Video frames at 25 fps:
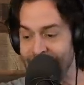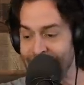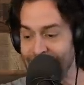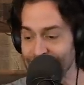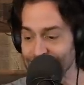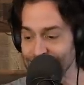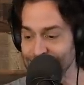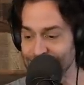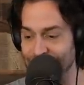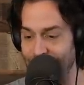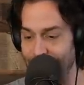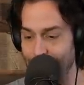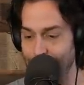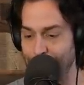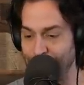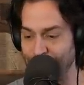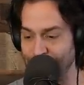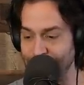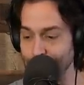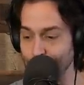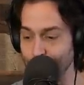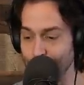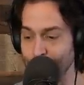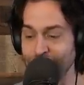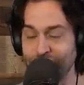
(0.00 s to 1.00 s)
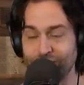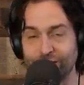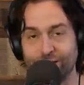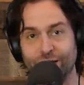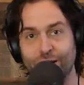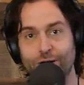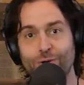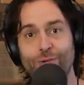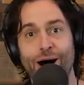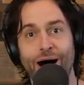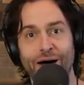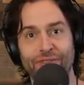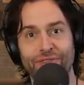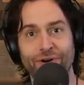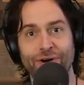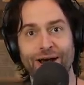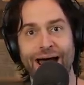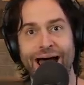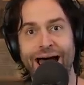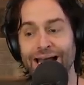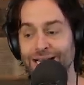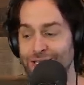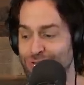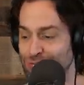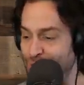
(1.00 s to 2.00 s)
and couple it with 2 other
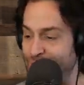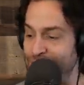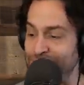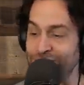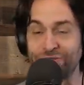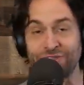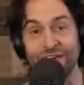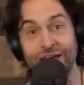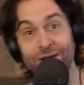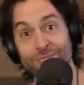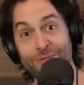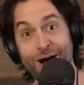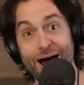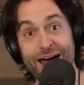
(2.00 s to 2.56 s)
ads rather than